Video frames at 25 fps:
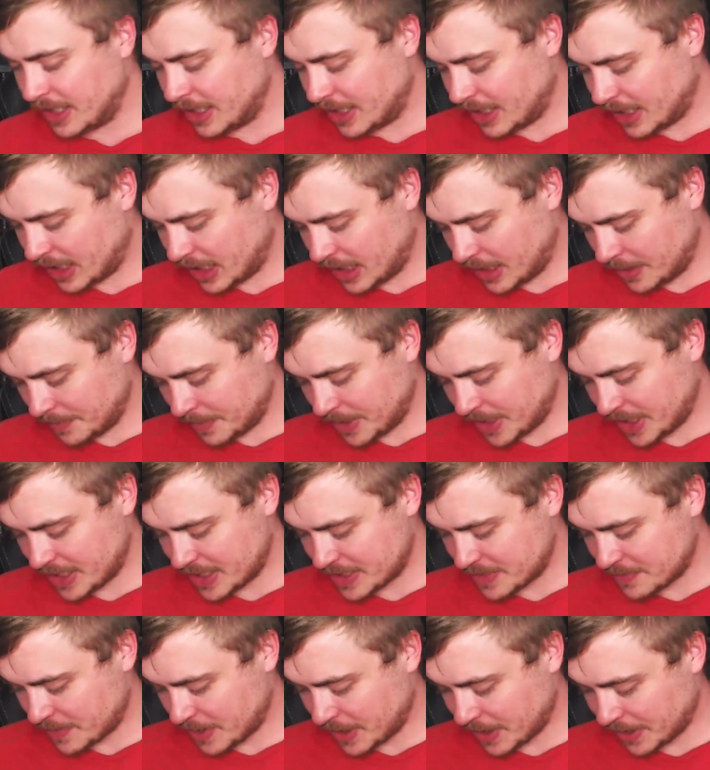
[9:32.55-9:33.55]
But
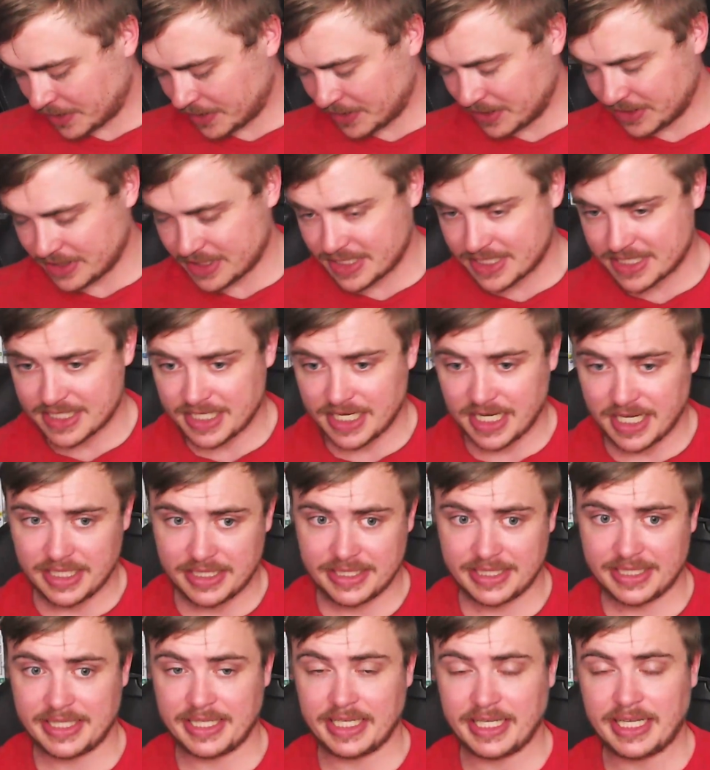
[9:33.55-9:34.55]
here's one I got at the start of
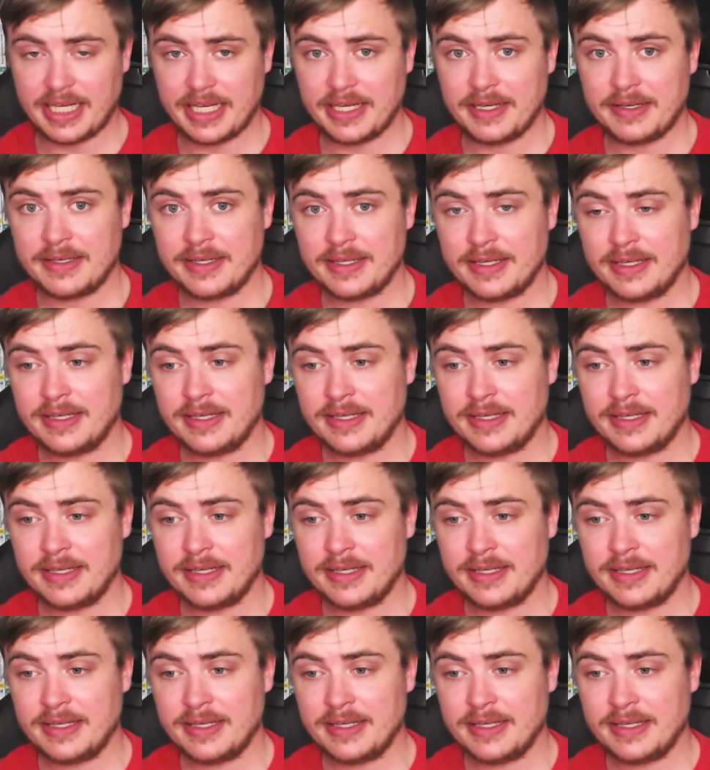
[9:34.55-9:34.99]
the year.